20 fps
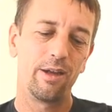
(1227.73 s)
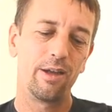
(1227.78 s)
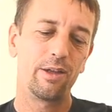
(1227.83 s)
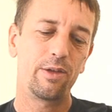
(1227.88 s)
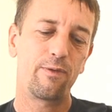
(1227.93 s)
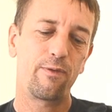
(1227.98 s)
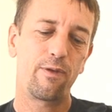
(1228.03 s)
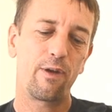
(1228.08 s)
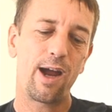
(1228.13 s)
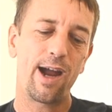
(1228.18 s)

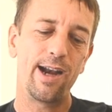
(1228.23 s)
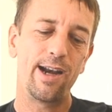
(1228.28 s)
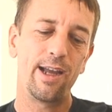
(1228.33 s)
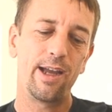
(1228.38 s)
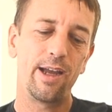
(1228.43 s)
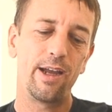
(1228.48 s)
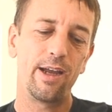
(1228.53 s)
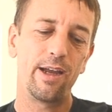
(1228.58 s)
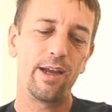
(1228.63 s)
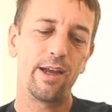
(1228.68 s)
it's
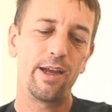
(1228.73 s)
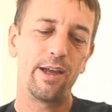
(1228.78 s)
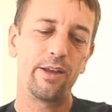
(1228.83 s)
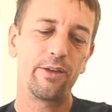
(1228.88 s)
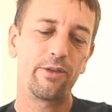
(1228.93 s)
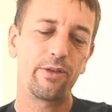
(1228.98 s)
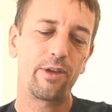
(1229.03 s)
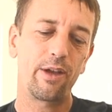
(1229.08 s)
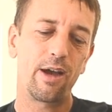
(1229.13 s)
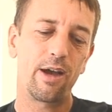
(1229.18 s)
Friday,
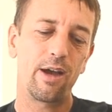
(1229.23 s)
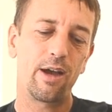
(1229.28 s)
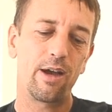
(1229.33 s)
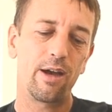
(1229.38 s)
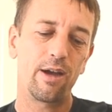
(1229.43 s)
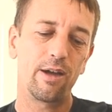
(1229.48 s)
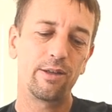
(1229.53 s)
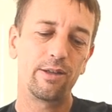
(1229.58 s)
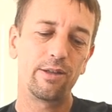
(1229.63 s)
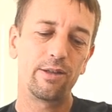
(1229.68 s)
it's
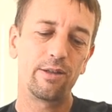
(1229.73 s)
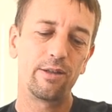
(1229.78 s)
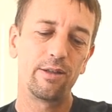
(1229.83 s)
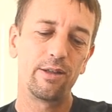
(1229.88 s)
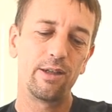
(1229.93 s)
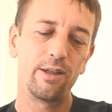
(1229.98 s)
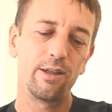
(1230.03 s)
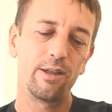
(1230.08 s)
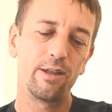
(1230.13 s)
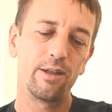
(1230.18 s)

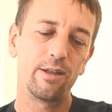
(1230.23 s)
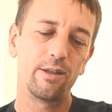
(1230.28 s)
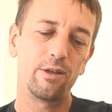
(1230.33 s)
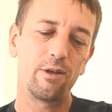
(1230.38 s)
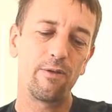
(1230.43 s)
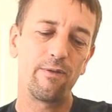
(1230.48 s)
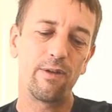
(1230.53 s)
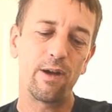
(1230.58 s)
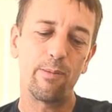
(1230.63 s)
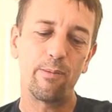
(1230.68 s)

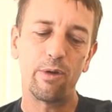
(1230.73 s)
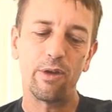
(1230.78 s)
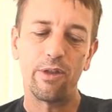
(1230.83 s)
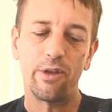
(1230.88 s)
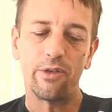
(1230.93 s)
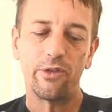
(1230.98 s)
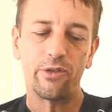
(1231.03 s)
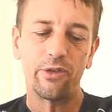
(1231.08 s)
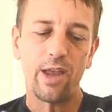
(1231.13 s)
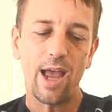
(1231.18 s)
November
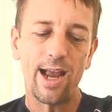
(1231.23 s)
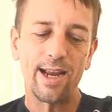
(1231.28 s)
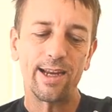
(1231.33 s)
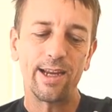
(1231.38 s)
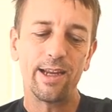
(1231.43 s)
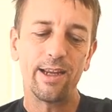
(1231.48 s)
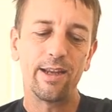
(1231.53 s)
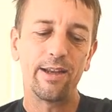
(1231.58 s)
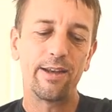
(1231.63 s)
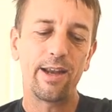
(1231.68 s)
the
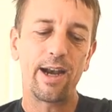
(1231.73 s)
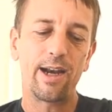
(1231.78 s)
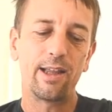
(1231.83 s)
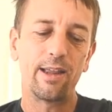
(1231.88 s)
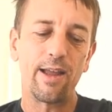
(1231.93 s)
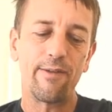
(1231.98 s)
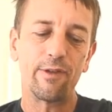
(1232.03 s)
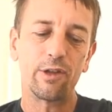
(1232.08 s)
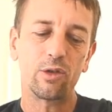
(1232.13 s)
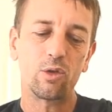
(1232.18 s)
2nd at
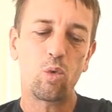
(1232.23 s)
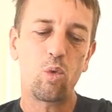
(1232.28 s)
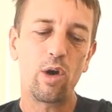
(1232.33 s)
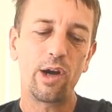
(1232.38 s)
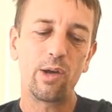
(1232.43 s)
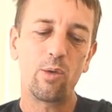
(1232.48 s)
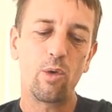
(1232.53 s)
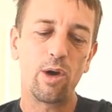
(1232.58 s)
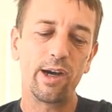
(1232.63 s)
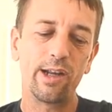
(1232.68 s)

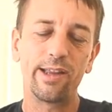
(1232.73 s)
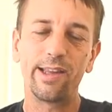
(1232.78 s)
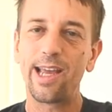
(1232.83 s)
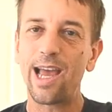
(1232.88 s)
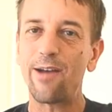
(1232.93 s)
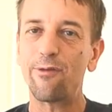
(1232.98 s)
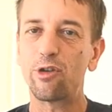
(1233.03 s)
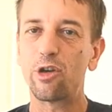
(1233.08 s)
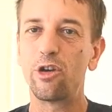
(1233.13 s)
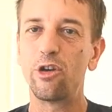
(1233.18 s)
11:21 in
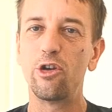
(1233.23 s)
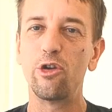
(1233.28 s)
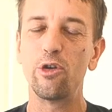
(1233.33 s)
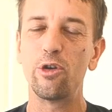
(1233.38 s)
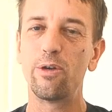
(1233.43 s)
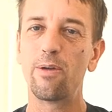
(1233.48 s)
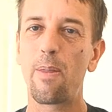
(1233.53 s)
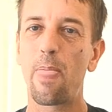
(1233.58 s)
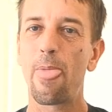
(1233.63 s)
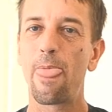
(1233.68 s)
the
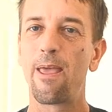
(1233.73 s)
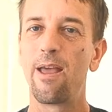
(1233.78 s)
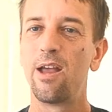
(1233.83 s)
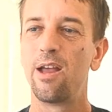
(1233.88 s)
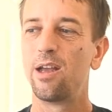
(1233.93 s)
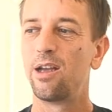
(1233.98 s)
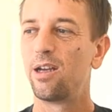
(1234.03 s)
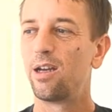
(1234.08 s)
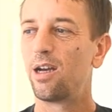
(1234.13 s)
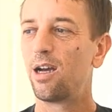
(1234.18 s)
afternoon.
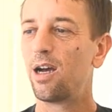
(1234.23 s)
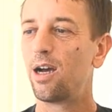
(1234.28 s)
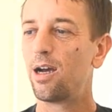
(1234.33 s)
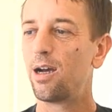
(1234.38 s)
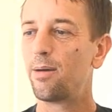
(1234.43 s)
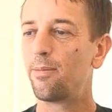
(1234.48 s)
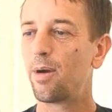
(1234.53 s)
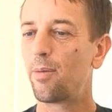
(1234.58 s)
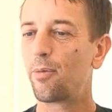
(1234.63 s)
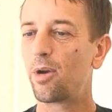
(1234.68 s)

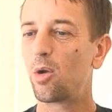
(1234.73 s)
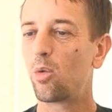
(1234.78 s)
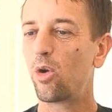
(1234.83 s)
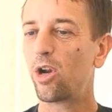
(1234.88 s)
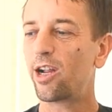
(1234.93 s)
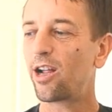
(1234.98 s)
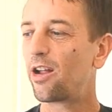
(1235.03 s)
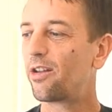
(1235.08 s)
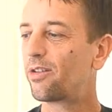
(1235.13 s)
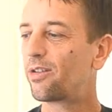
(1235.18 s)
I'm going to
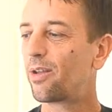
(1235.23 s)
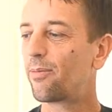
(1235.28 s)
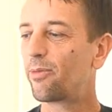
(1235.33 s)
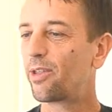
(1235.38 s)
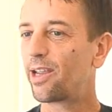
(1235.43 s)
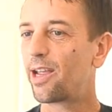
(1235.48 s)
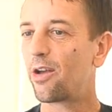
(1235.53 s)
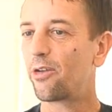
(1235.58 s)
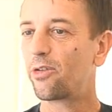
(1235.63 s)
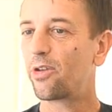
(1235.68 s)
work on
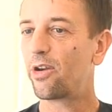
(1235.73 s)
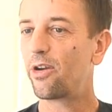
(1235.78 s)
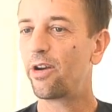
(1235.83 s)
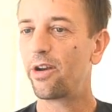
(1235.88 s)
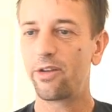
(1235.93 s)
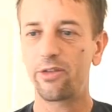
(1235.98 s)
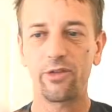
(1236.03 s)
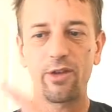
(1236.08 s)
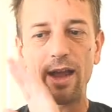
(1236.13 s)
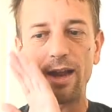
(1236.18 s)
something else here
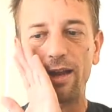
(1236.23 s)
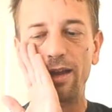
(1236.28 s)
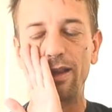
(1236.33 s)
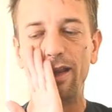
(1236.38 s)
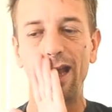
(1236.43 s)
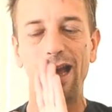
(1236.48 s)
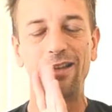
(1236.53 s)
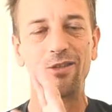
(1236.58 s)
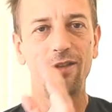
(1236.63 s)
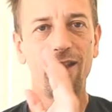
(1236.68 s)
in a
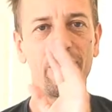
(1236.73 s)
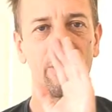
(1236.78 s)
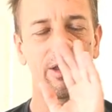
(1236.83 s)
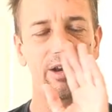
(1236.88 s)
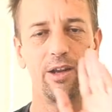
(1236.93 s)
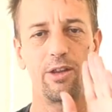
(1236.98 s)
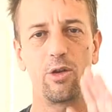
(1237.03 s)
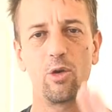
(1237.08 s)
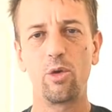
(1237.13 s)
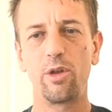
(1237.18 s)
second that has
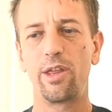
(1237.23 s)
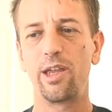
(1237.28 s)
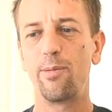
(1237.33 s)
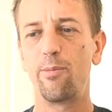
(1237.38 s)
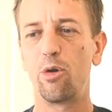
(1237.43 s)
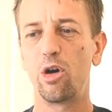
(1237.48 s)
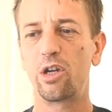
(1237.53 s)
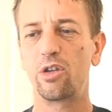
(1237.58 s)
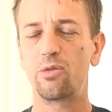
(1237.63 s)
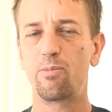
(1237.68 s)
nothing to do with
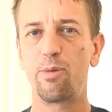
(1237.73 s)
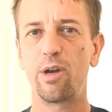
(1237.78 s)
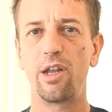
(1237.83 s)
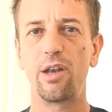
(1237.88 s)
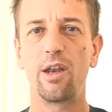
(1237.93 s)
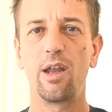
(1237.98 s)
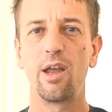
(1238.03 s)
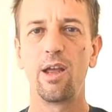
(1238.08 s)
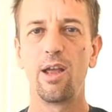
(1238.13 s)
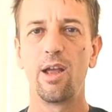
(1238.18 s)
ebooks,
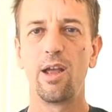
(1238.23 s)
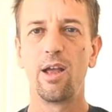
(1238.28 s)
but